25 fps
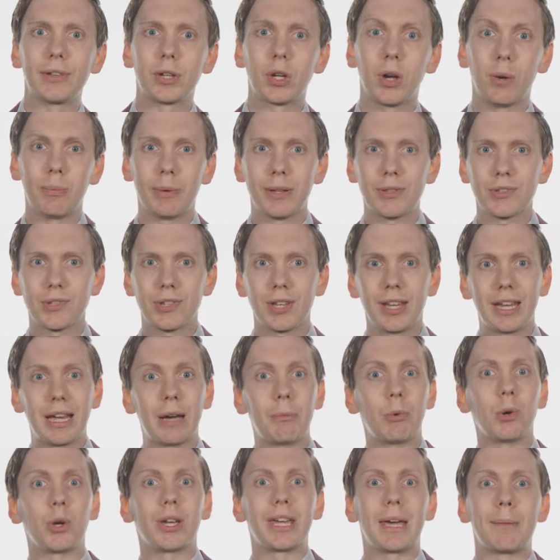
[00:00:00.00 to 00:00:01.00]
a comment
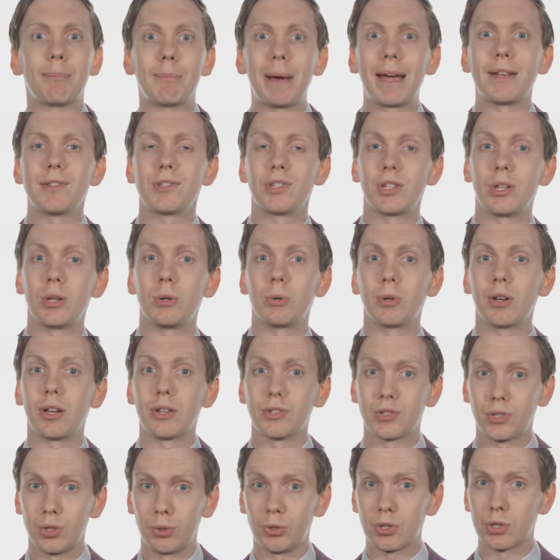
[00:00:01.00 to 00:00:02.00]
and we'll get back to you
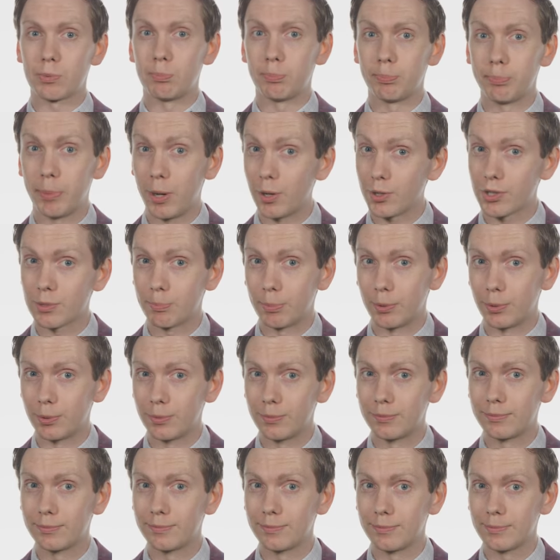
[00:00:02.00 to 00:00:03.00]
as soon as possible.
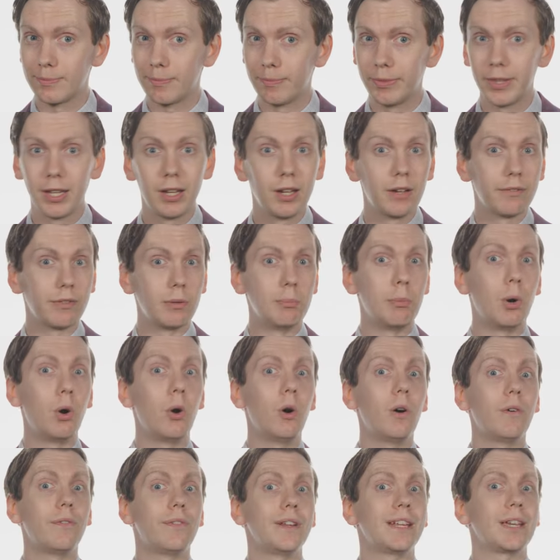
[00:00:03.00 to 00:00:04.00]
For
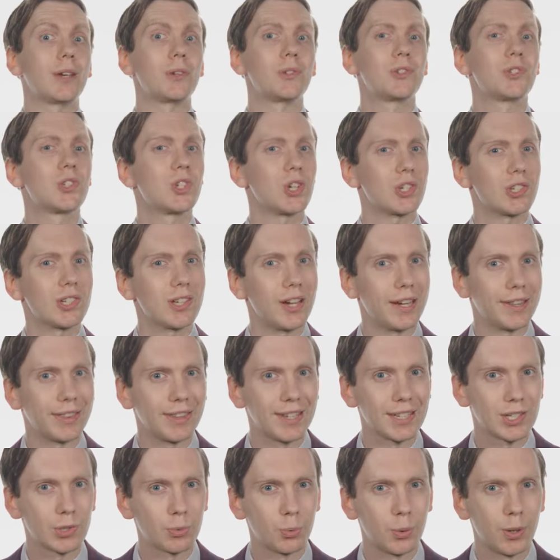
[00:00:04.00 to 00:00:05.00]
more videos just like
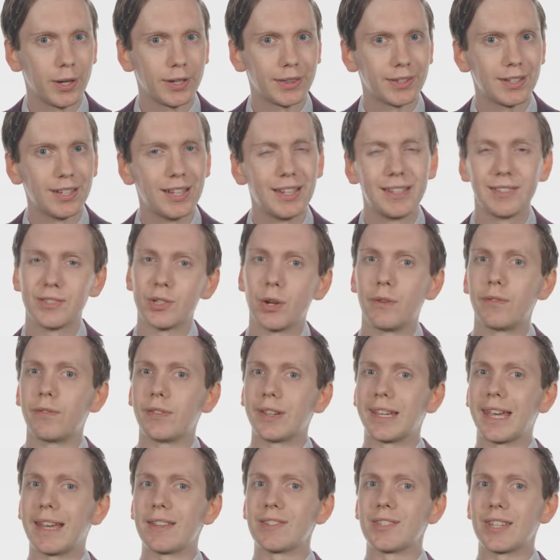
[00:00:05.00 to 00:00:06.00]
this one, don't
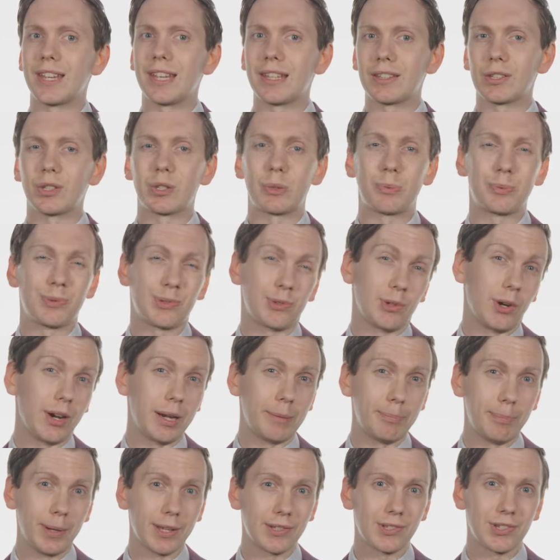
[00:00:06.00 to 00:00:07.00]
forget to hit the
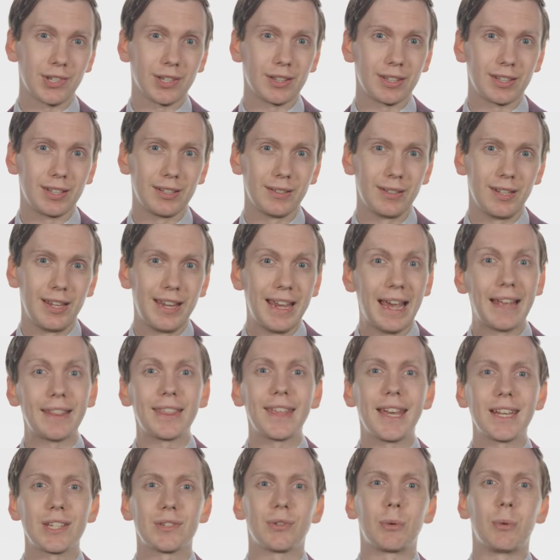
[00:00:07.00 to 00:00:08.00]
subscribe button. And
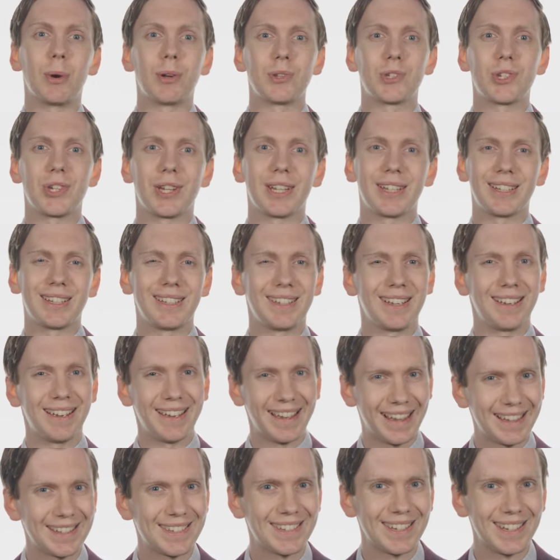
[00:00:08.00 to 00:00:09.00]
thanks for watching,
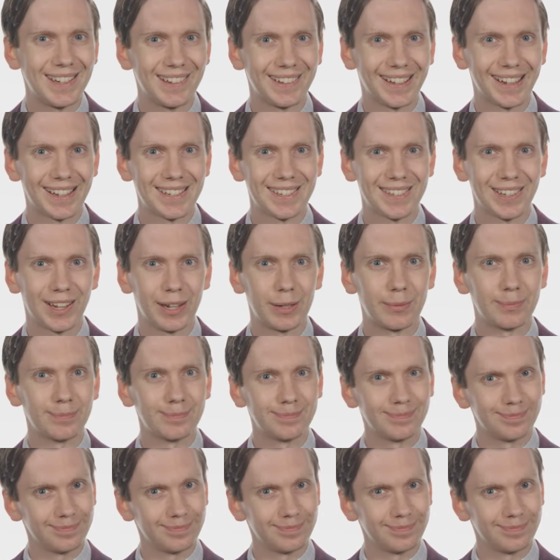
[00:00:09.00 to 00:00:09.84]
and see you next time.